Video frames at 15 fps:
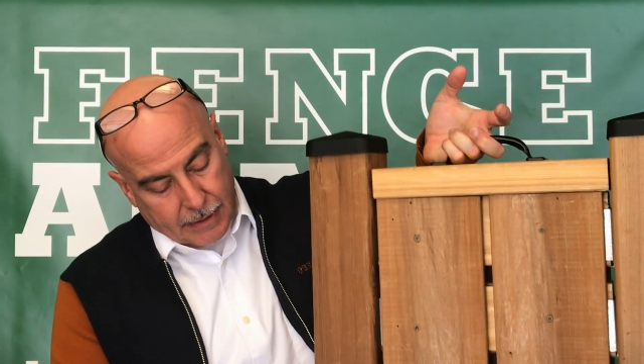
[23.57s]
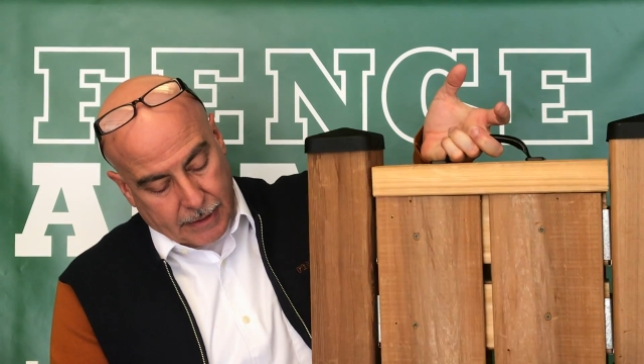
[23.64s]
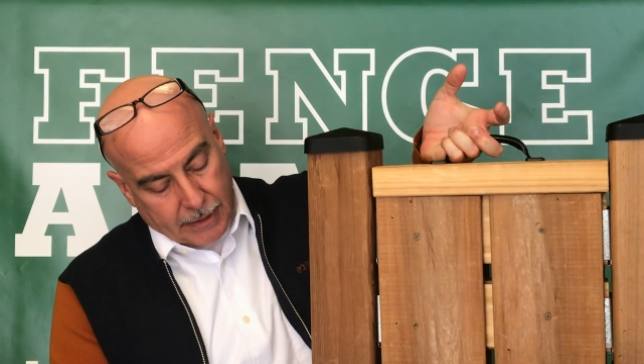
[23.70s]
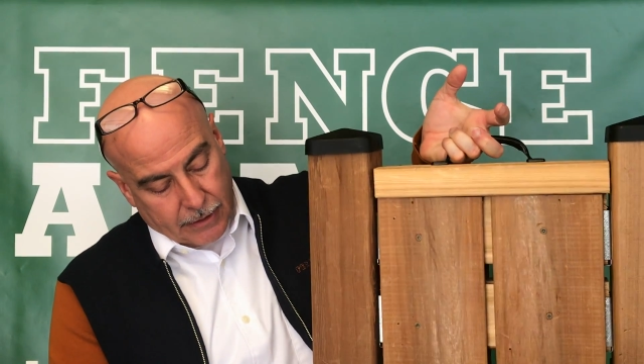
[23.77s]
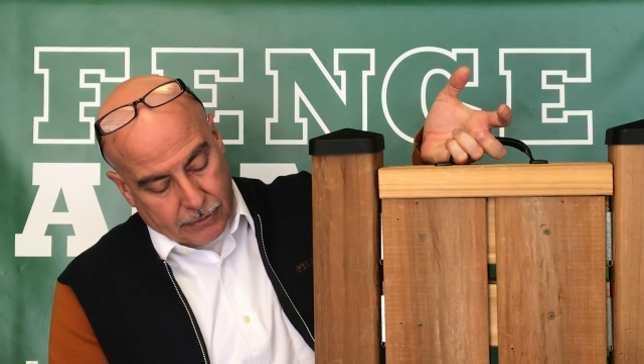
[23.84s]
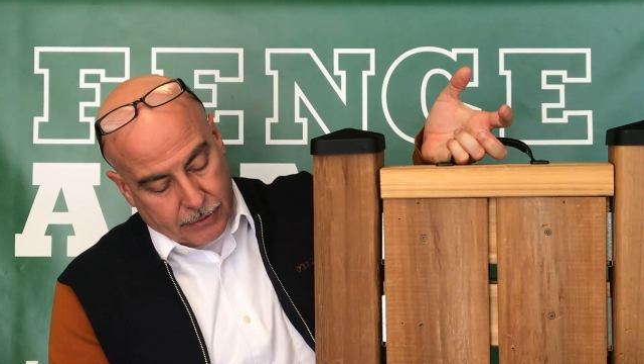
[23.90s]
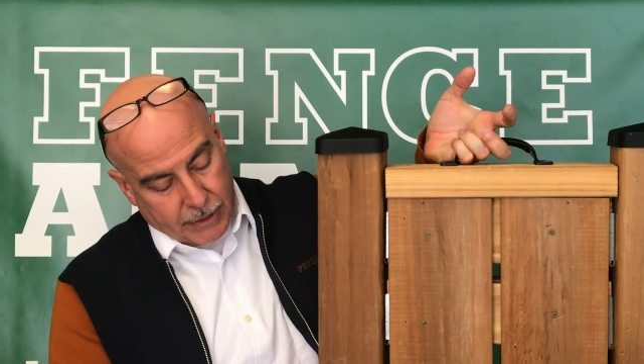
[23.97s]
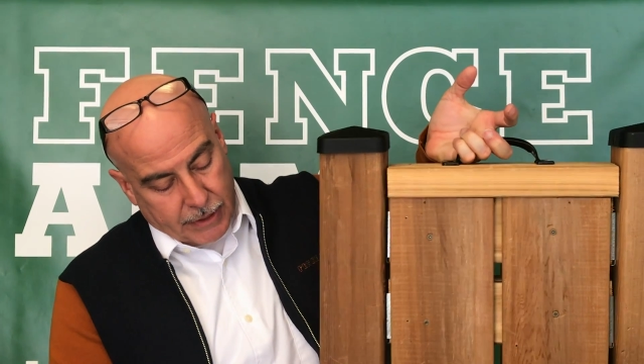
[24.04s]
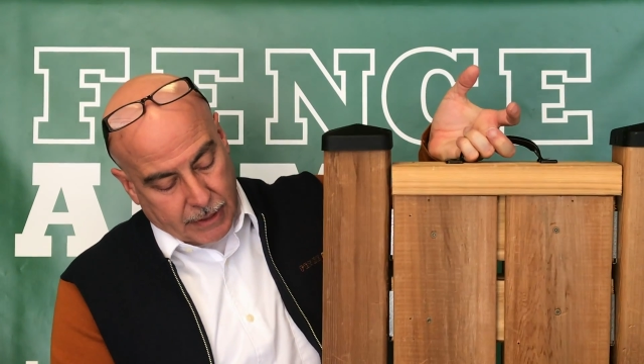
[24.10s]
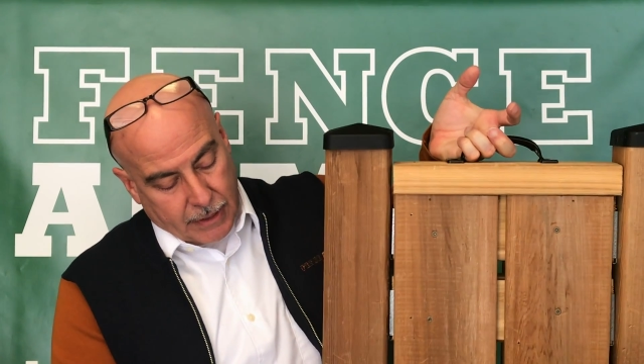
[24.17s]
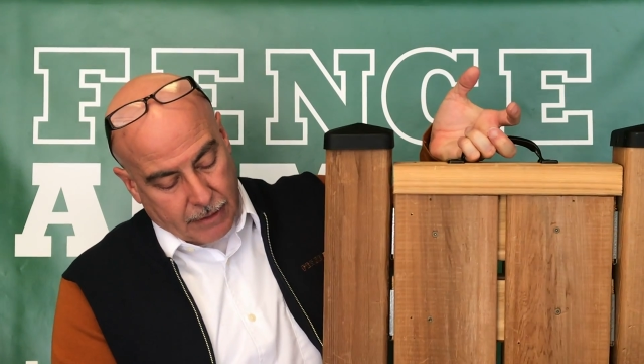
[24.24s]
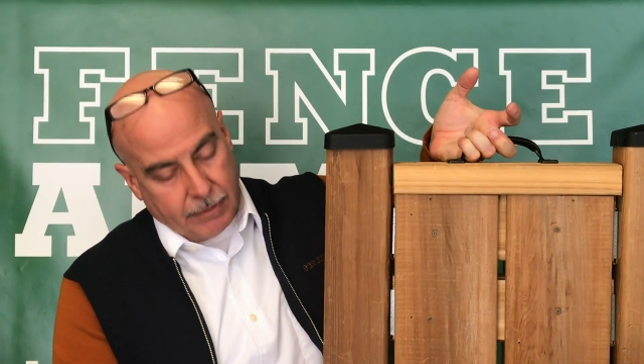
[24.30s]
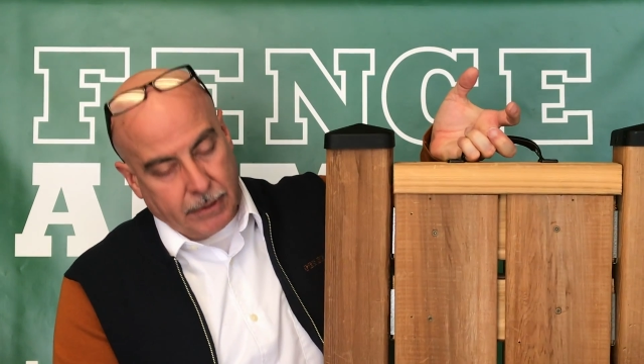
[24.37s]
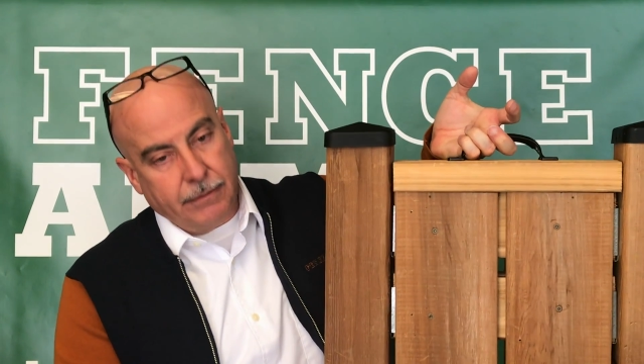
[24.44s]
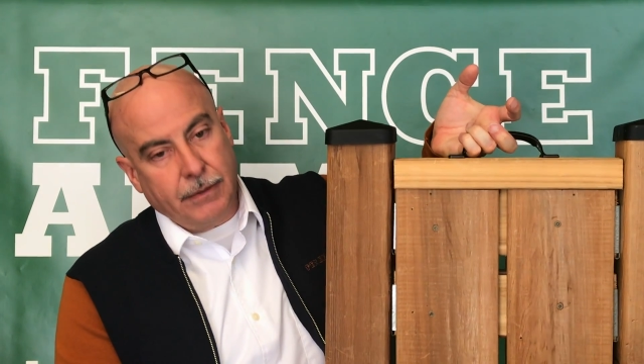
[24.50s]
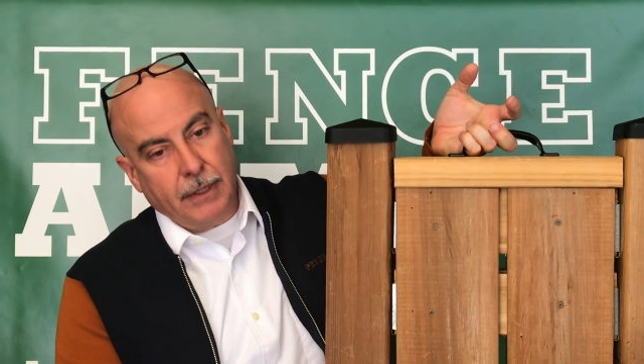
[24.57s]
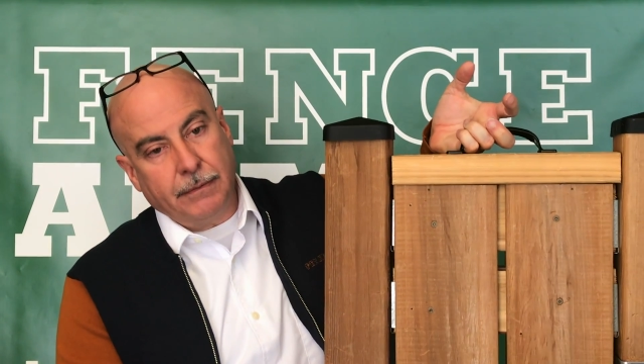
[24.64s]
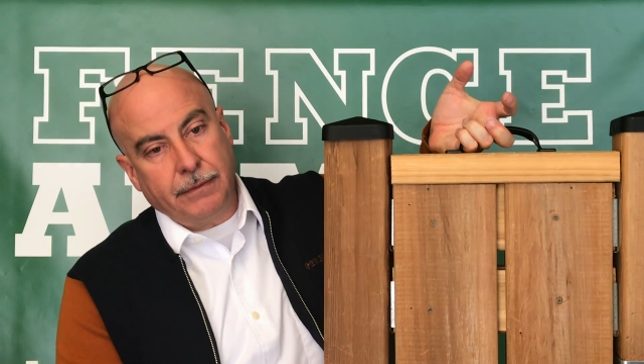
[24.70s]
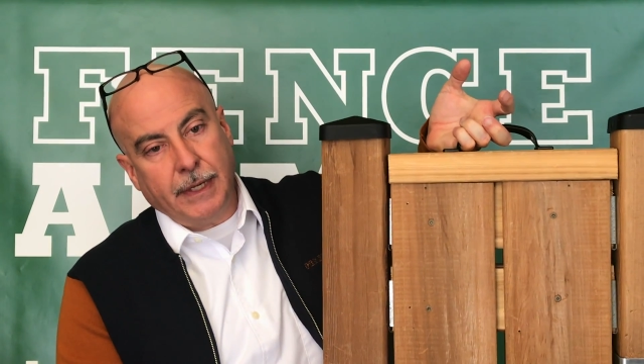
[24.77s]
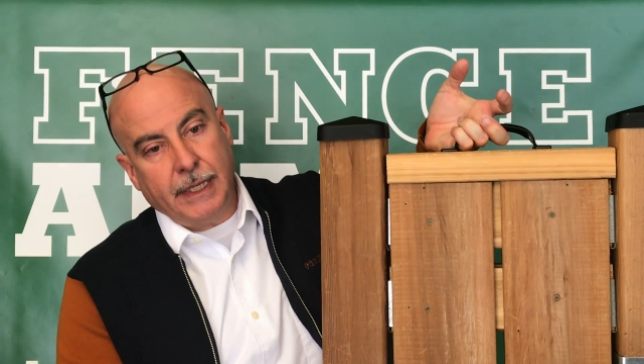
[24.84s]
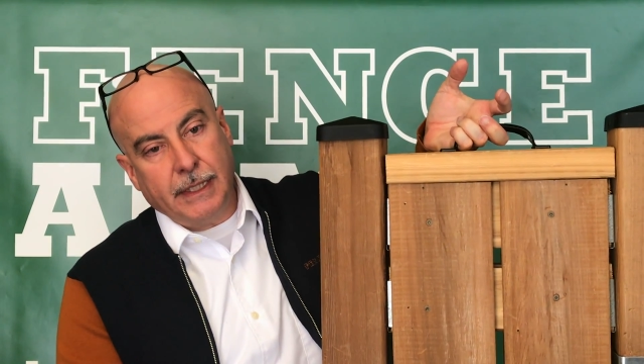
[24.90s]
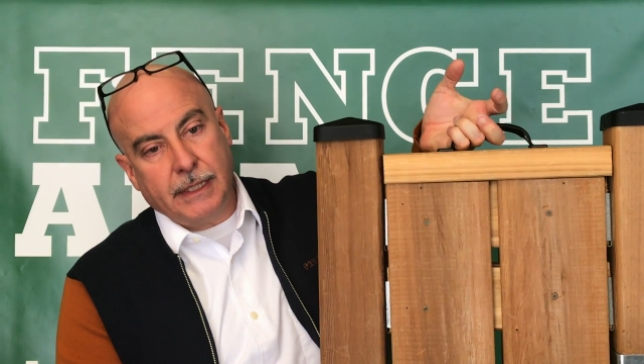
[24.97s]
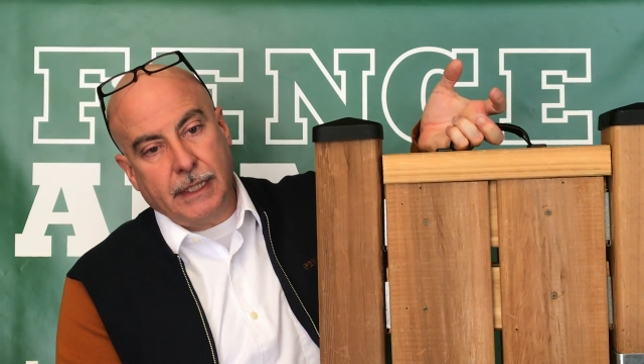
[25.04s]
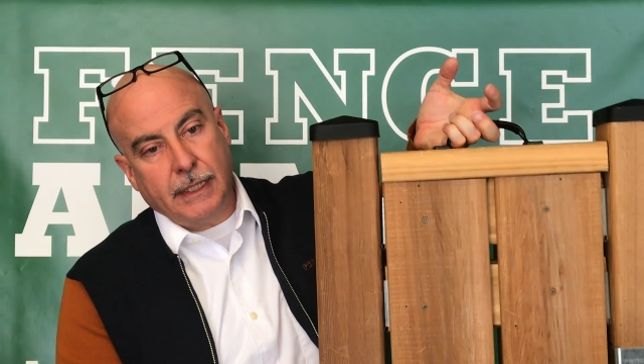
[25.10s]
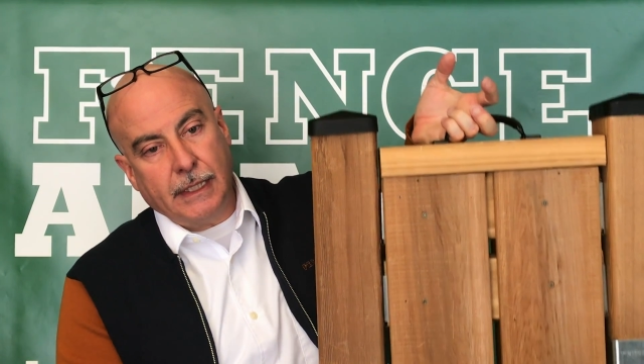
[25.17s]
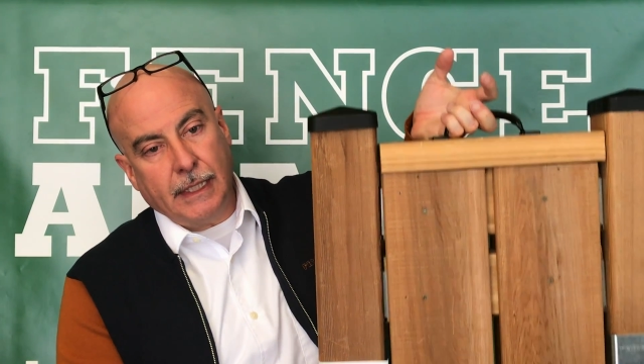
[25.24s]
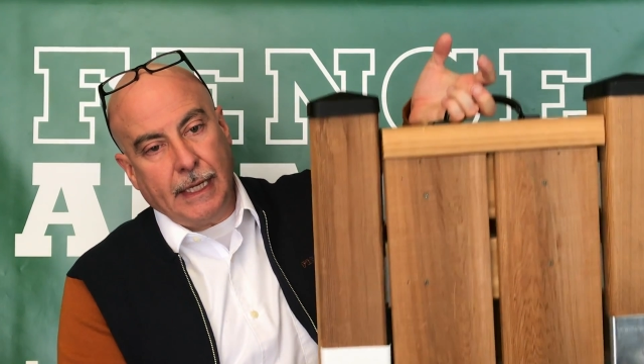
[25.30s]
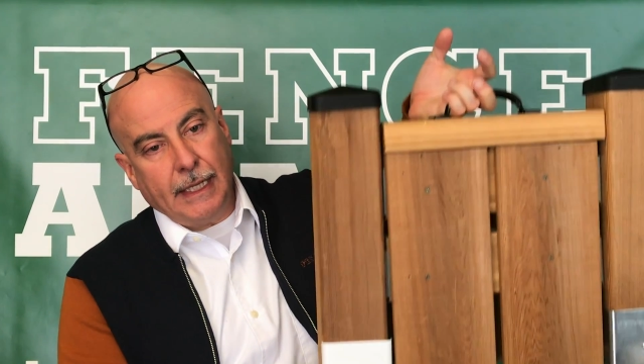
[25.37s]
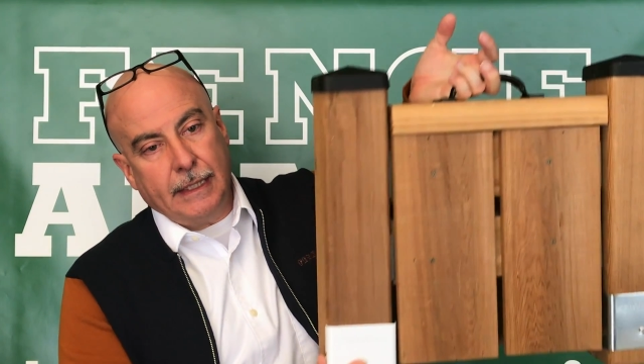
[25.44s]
this will just cover the front face and the,